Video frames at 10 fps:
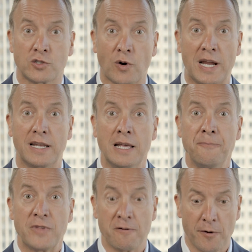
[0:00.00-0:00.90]
to trade
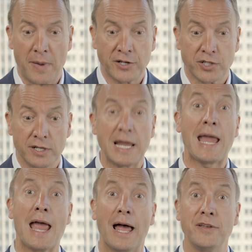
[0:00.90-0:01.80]
information,
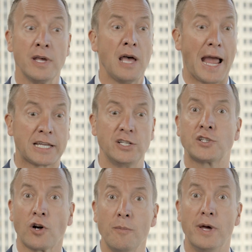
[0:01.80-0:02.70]
and I can
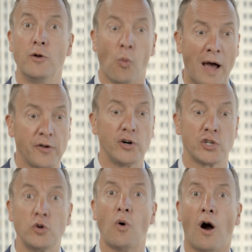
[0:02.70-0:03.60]
determine whether
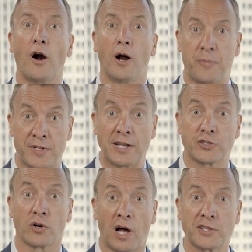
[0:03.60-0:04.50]
you are a
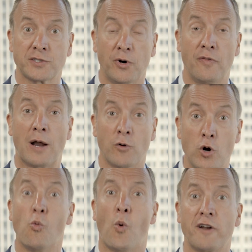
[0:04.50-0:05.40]
potential customer in that
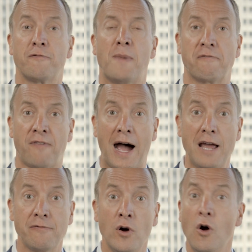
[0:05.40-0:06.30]
room, one of my
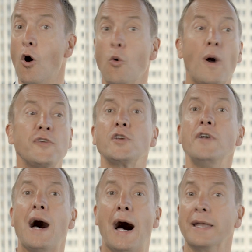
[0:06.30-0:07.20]
5, or whether
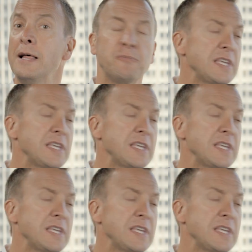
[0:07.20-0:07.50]
you're not.